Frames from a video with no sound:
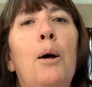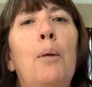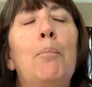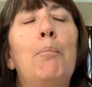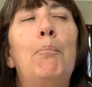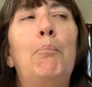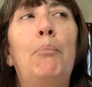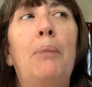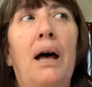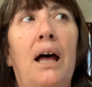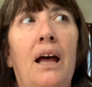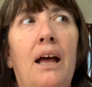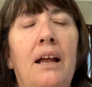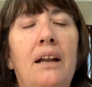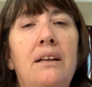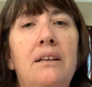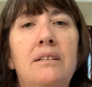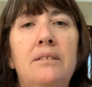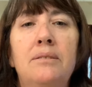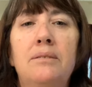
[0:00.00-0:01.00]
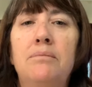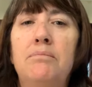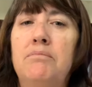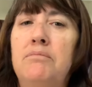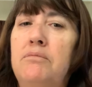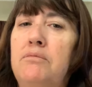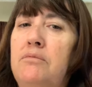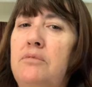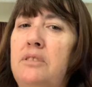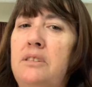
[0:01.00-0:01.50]
but
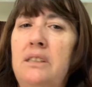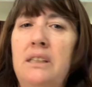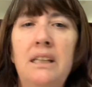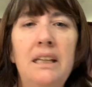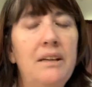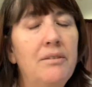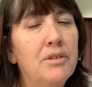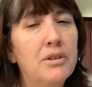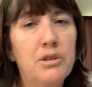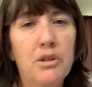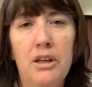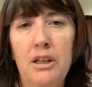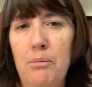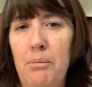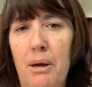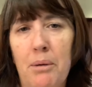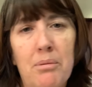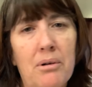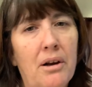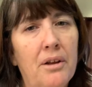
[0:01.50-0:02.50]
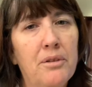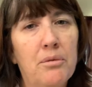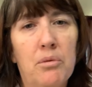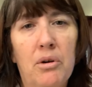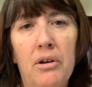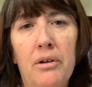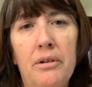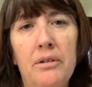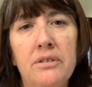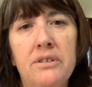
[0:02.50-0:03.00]
leave the toilet paper on the
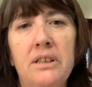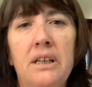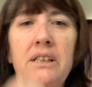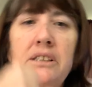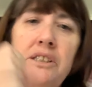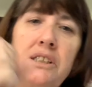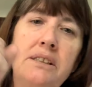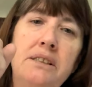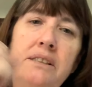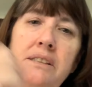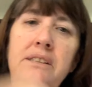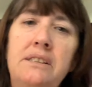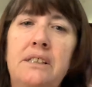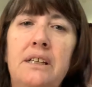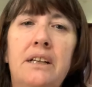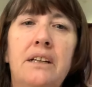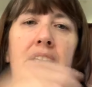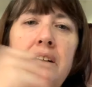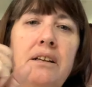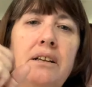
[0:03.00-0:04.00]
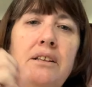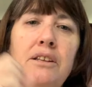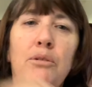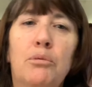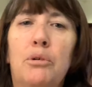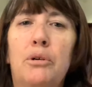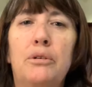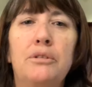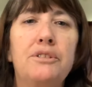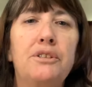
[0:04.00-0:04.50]
rolls and just stick the
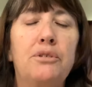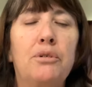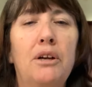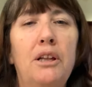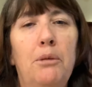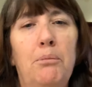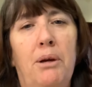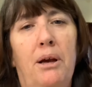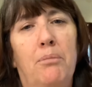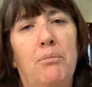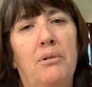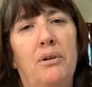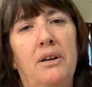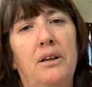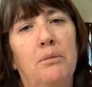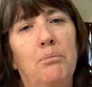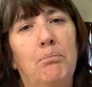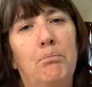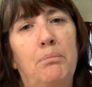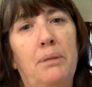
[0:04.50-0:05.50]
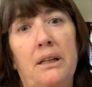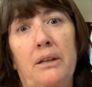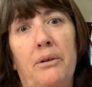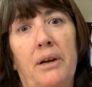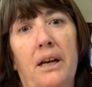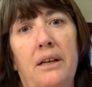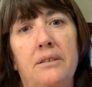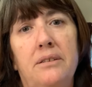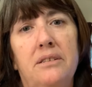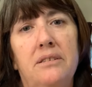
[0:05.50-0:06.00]
rolls of toilet paper in a
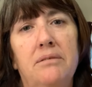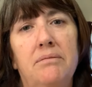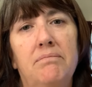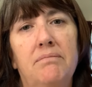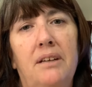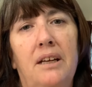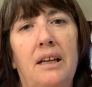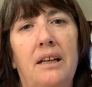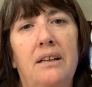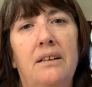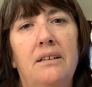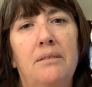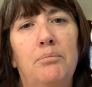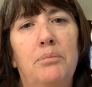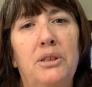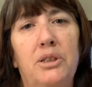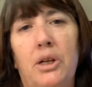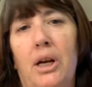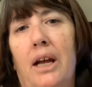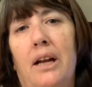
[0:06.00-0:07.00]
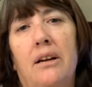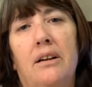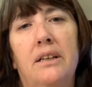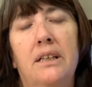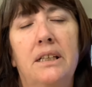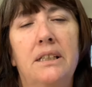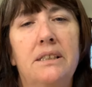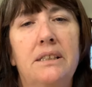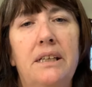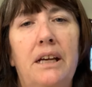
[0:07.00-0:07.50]
pillowcase and put your head on
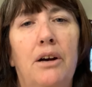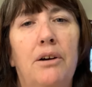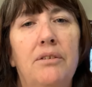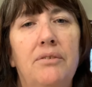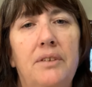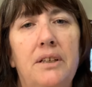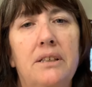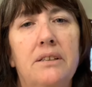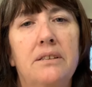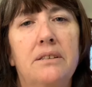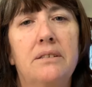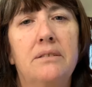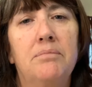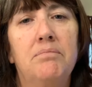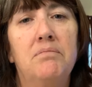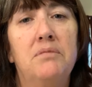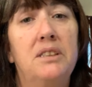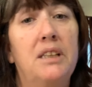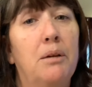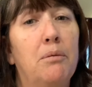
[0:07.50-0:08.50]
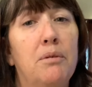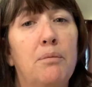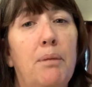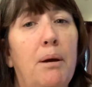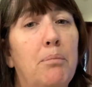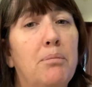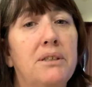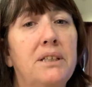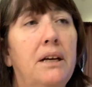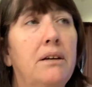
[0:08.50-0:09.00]
it and see how it feels. Same with
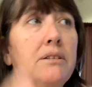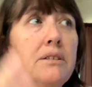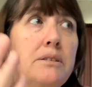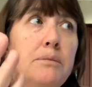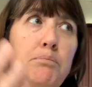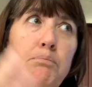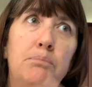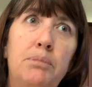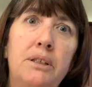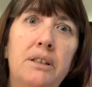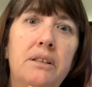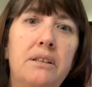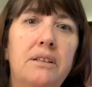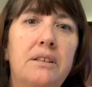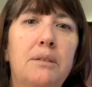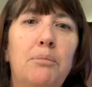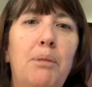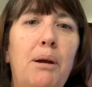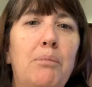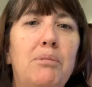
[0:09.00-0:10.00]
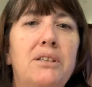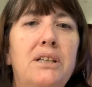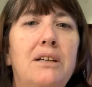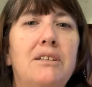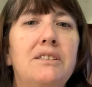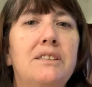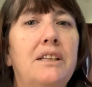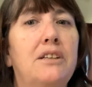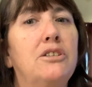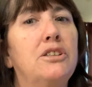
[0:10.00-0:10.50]
paper towels. Put the paper
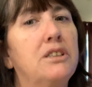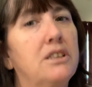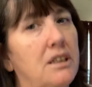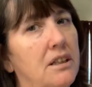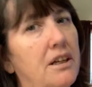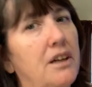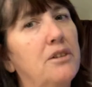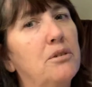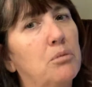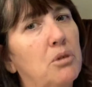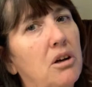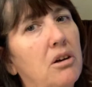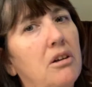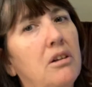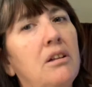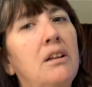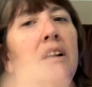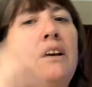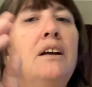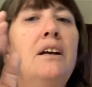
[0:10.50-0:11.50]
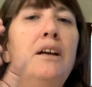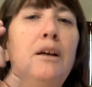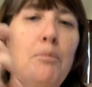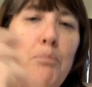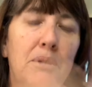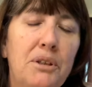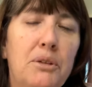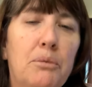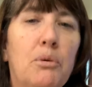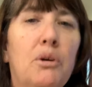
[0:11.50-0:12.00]
towels that are still on the roll,
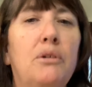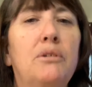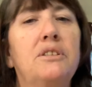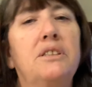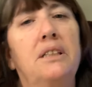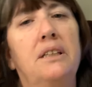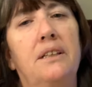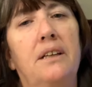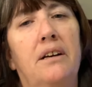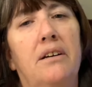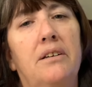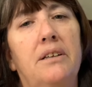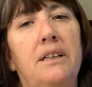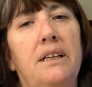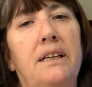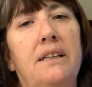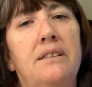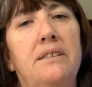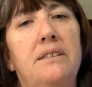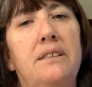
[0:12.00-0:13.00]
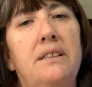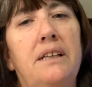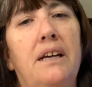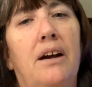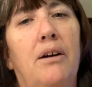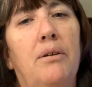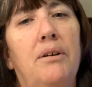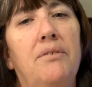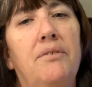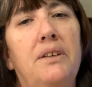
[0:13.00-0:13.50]
put the rolls in there and see
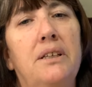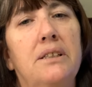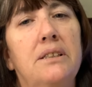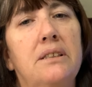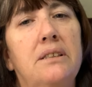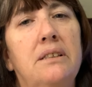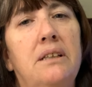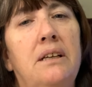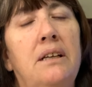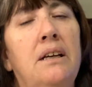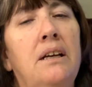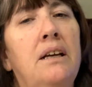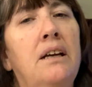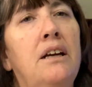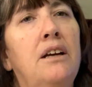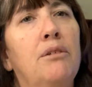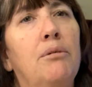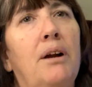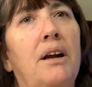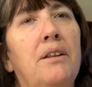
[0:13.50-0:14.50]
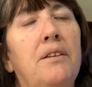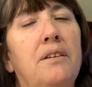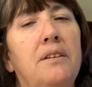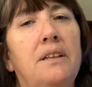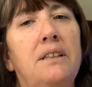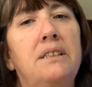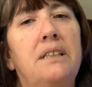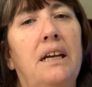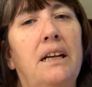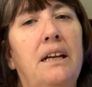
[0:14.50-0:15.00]
how it feels rather
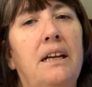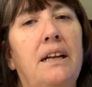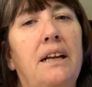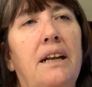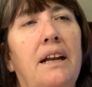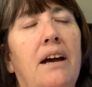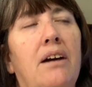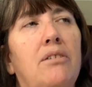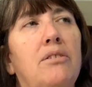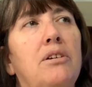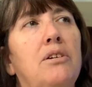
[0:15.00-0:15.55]
than taking it out.